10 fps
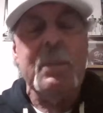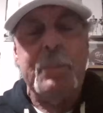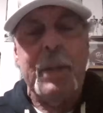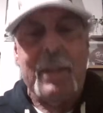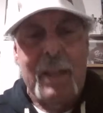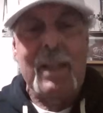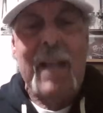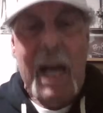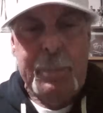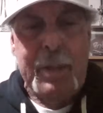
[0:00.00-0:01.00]
But
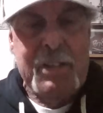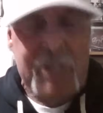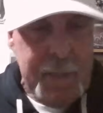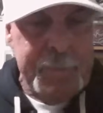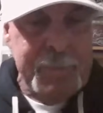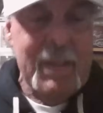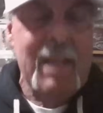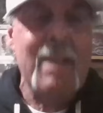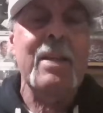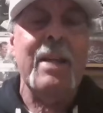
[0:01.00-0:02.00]
God bless him,
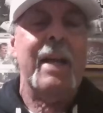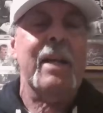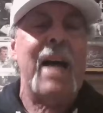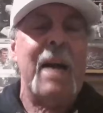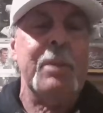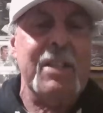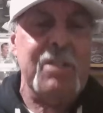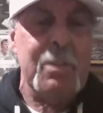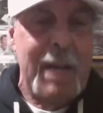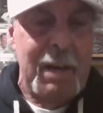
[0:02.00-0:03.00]
and God bless
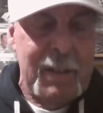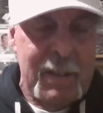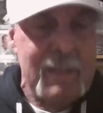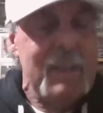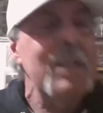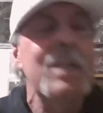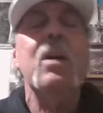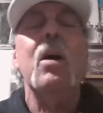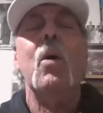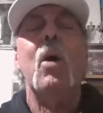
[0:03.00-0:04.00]
America.
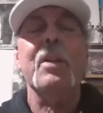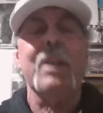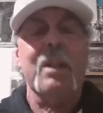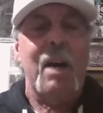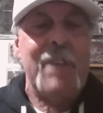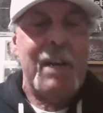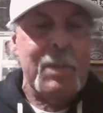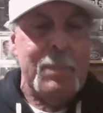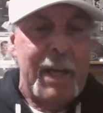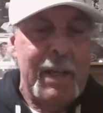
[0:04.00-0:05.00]
All the love,
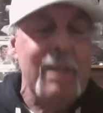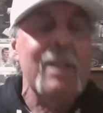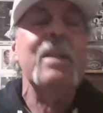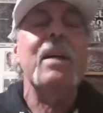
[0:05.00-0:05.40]
everybody.